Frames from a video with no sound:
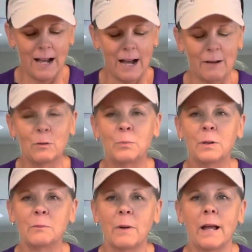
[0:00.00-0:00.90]
I will
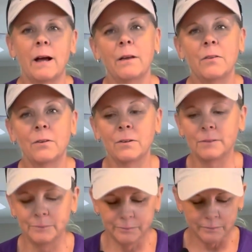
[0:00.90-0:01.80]
put my
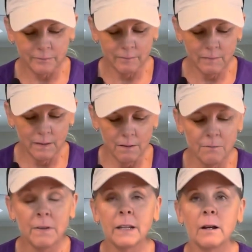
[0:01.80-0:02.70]
other
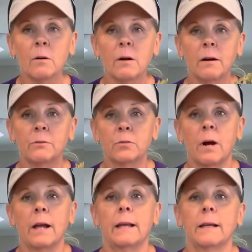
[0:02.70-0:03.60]
video of
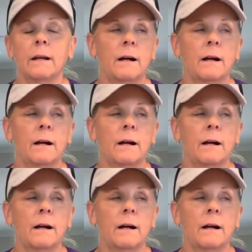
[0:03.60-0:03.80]
drying